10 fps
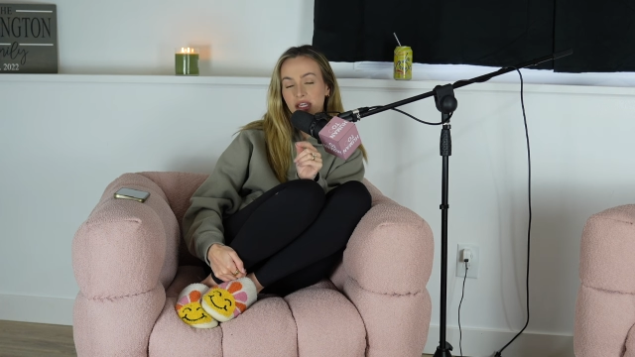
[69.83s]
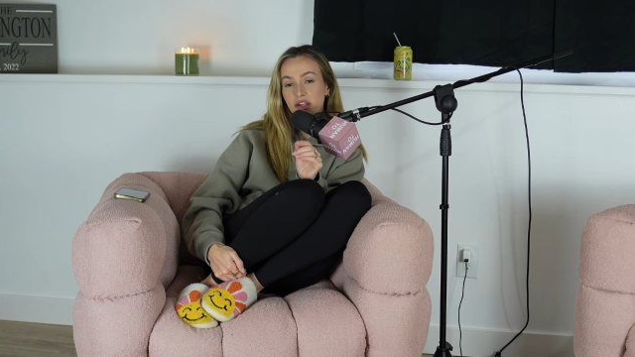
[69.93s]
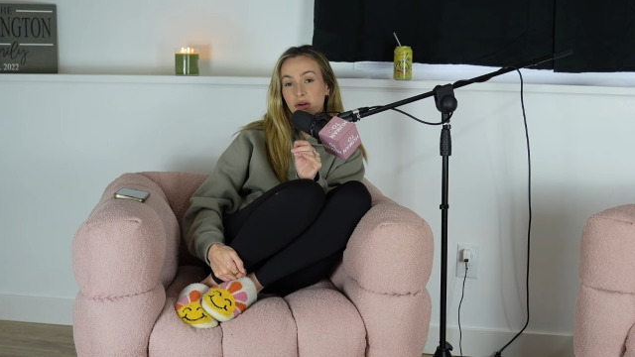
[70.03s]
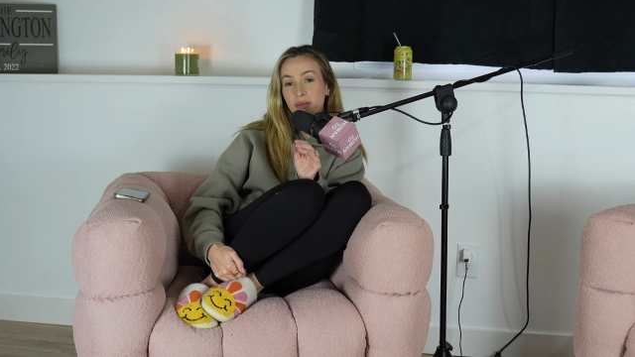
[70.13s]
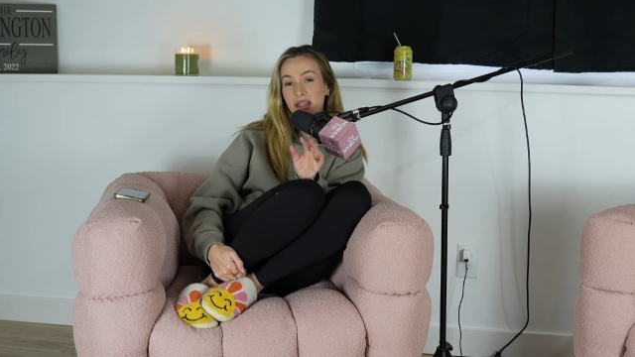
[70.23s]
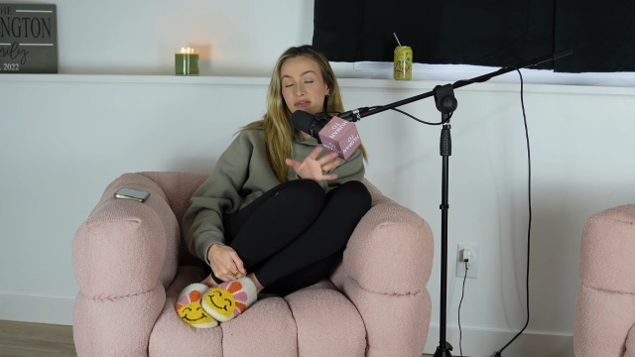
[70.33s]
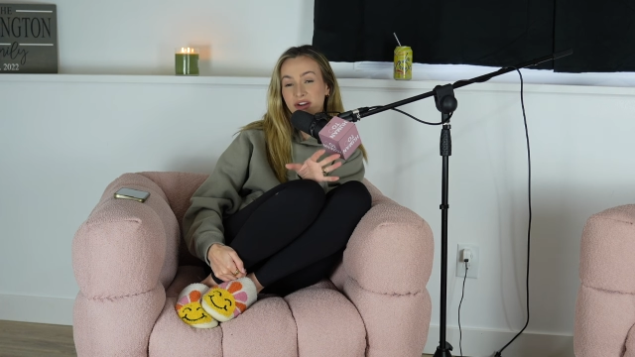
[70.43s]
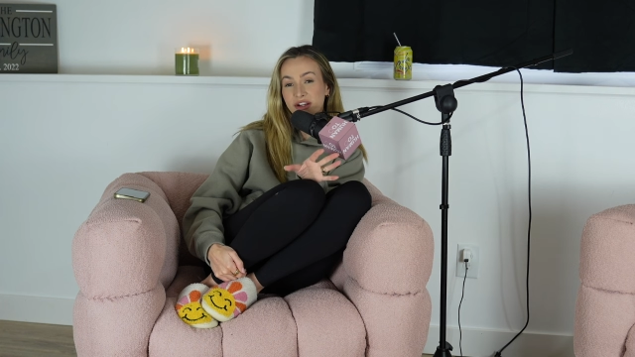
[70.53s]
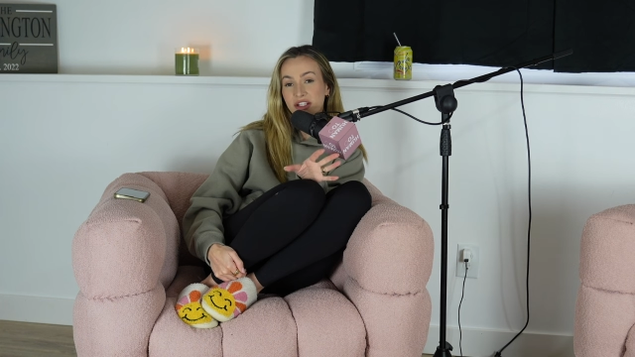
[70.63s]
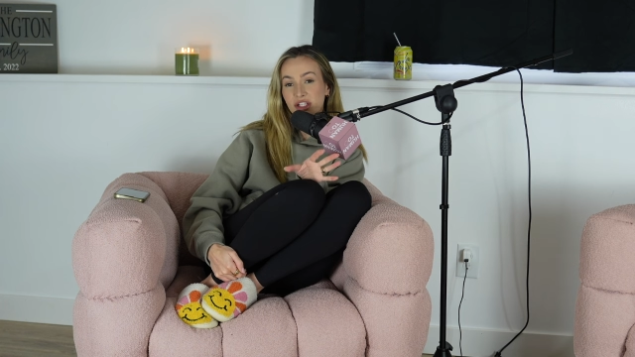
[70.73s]
And normally I'm
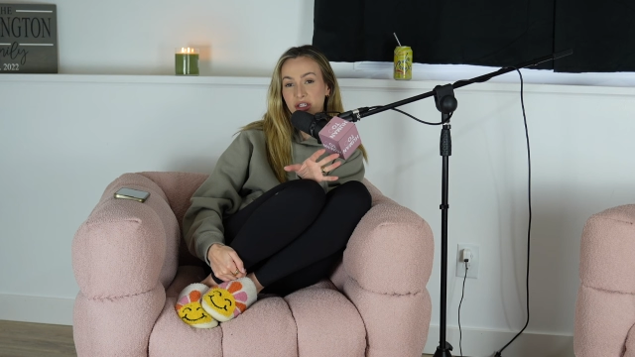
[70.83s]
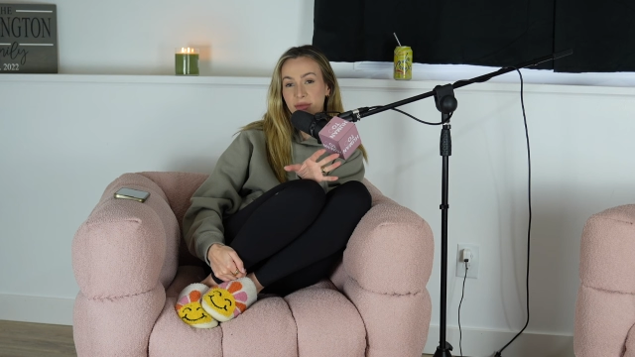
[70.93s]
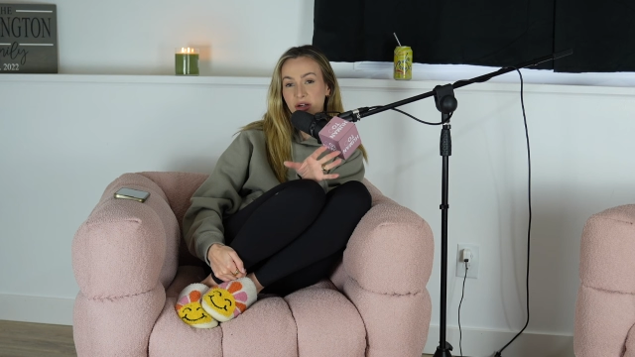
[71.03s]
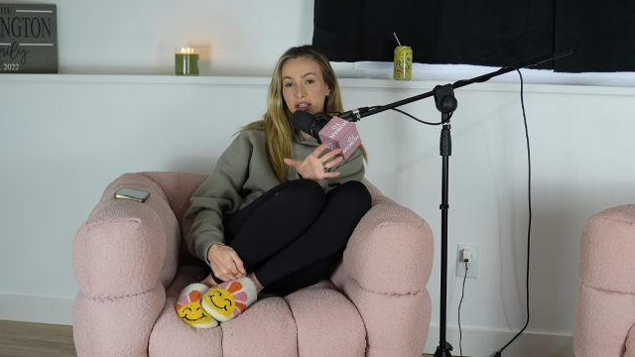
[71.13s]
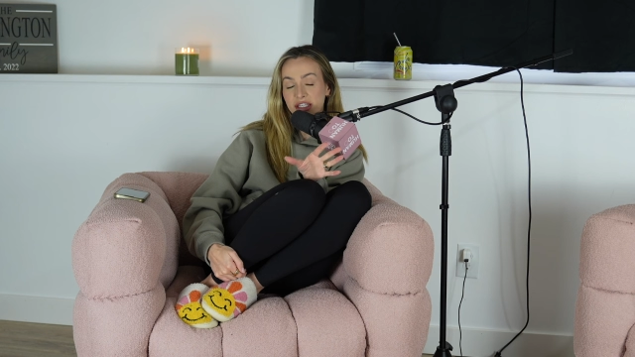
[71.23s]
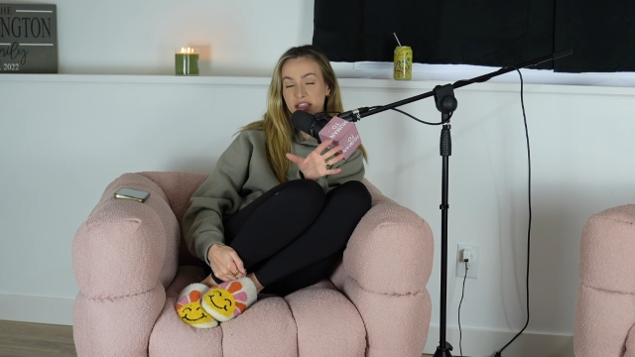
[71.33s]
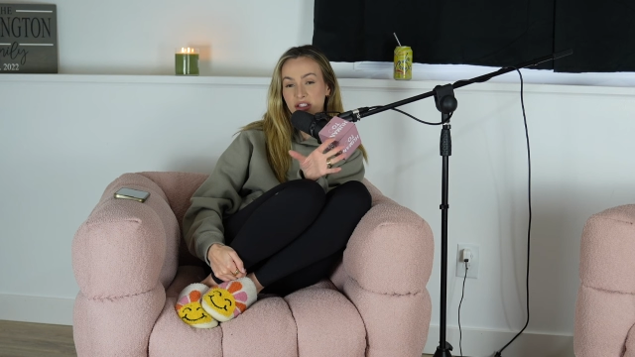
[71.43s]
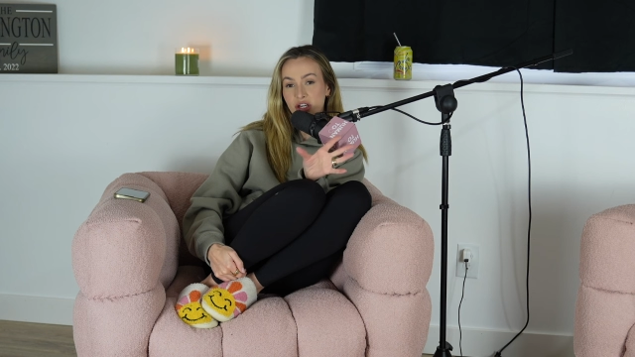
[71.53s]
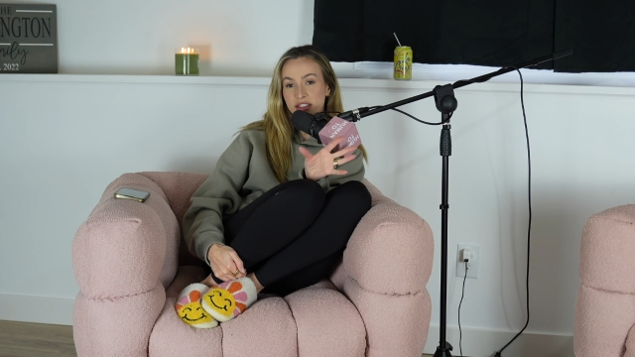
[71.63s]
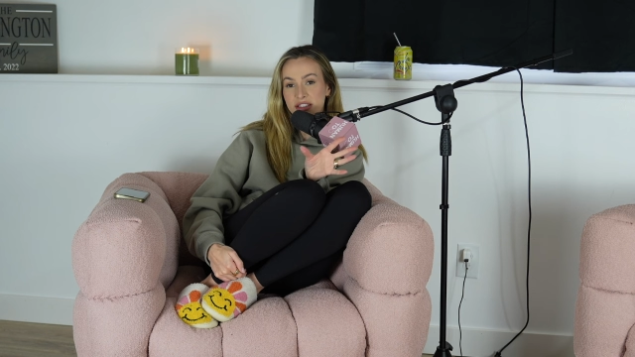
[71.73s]
very good about getting the
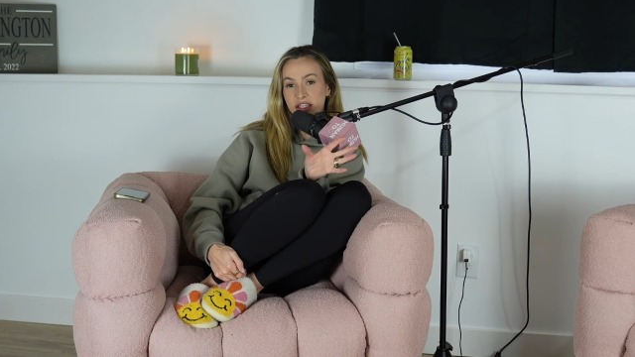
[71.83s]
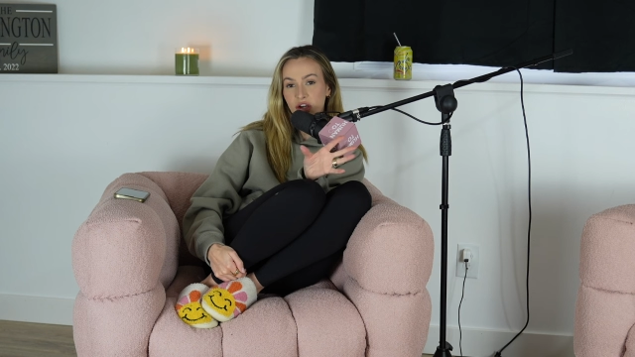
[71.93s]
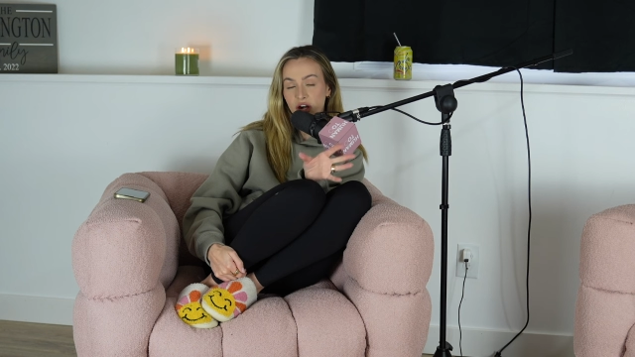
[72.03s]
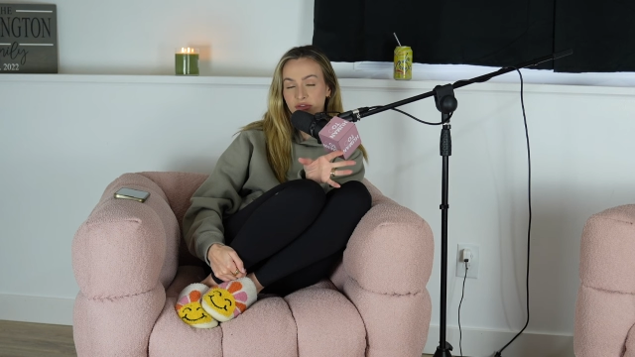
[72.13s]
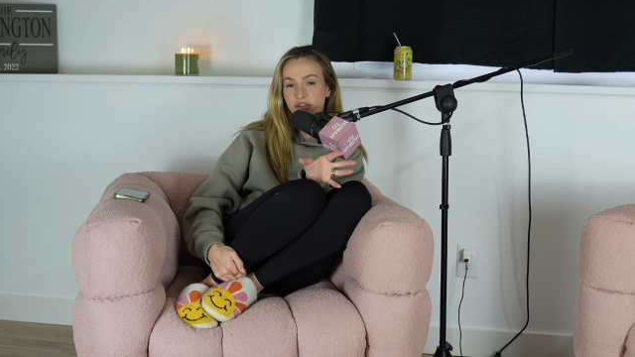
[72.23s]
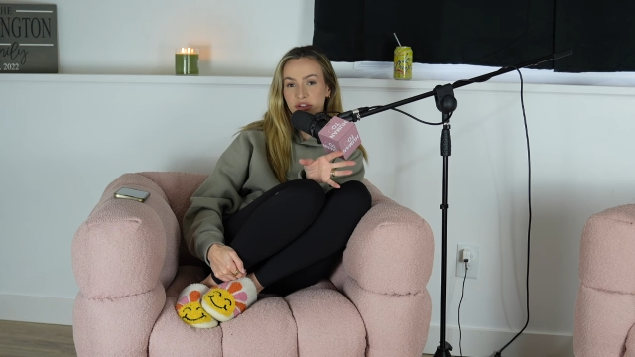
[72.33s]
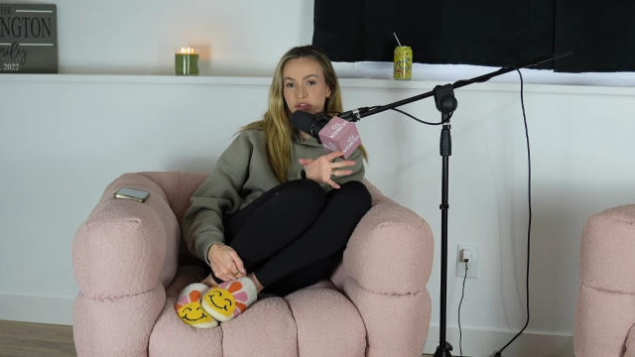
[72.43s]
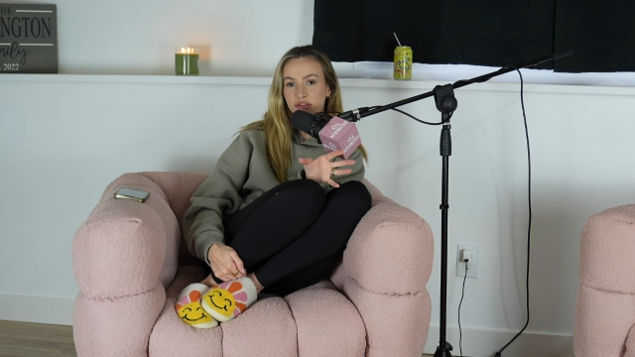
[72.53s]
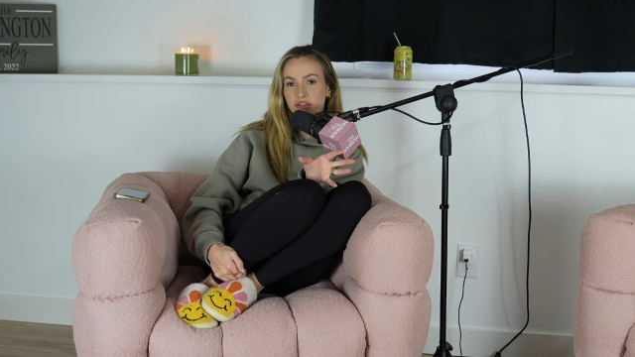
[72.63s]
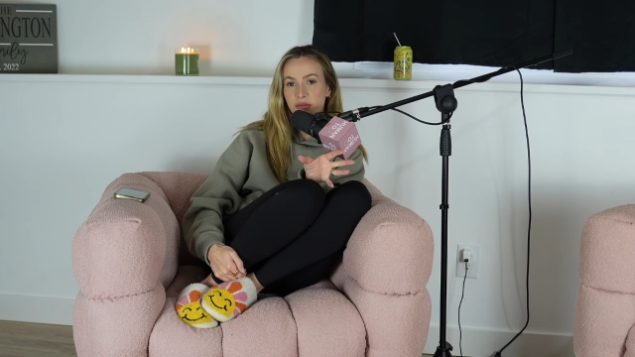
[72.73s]
content off
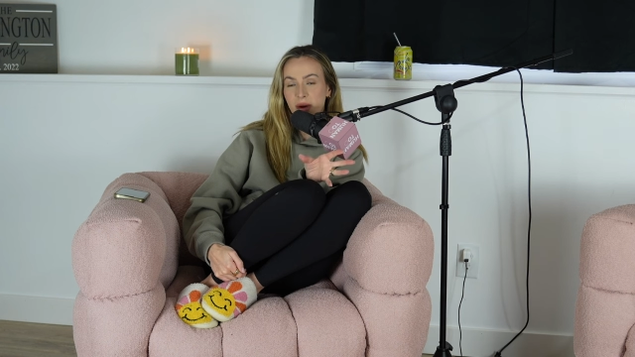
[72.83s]
of